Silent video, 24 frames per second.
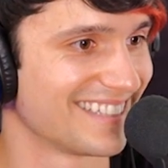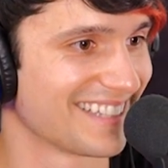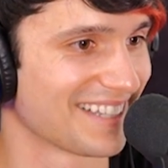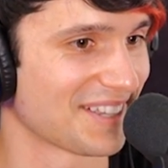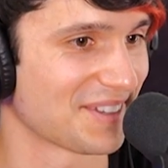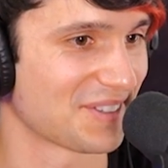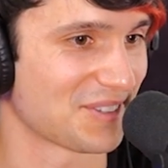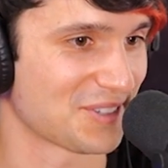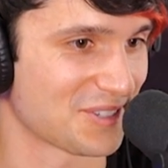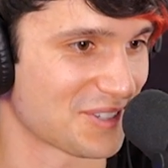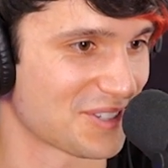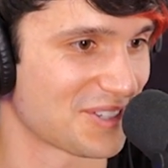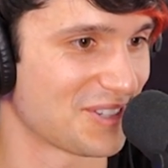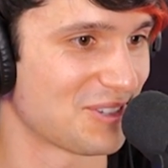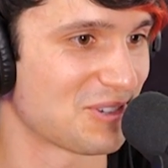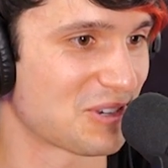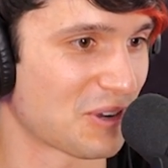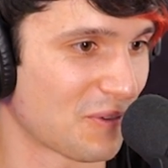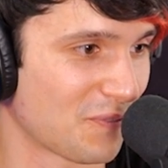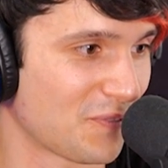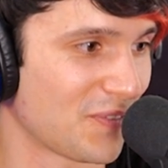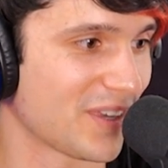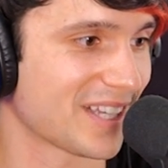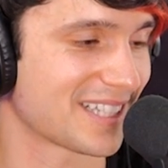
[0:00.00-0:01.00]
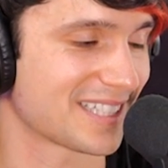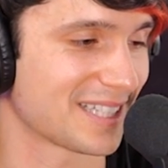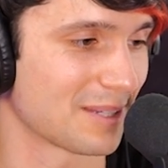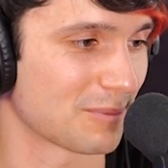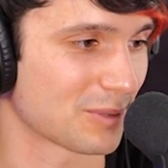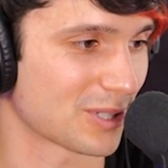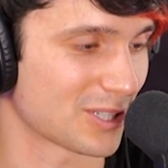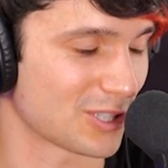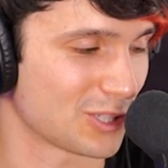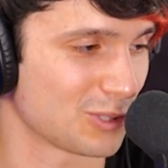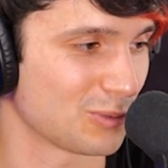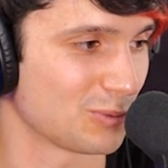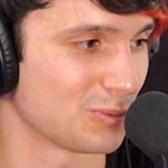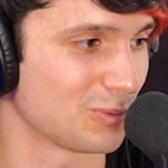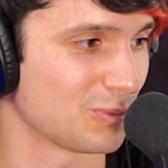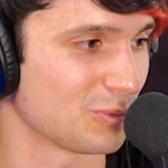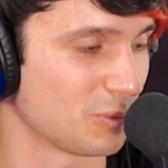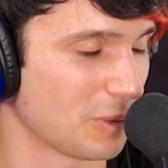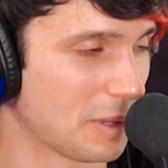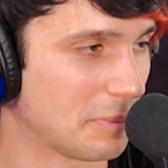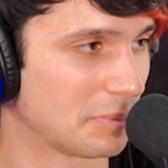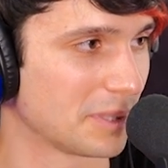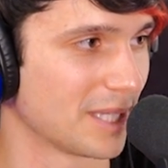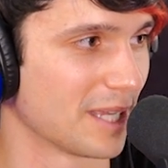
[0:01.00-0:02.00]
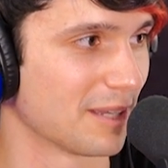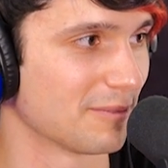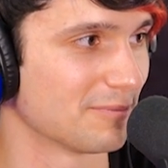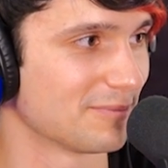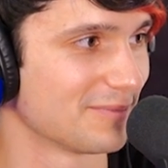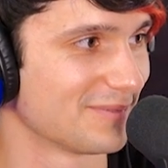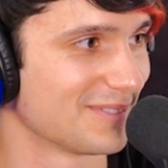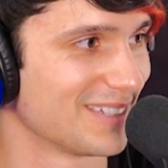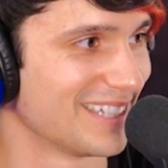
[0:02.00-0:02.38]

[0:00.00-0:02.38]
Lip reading: you should fix them because you ripped them.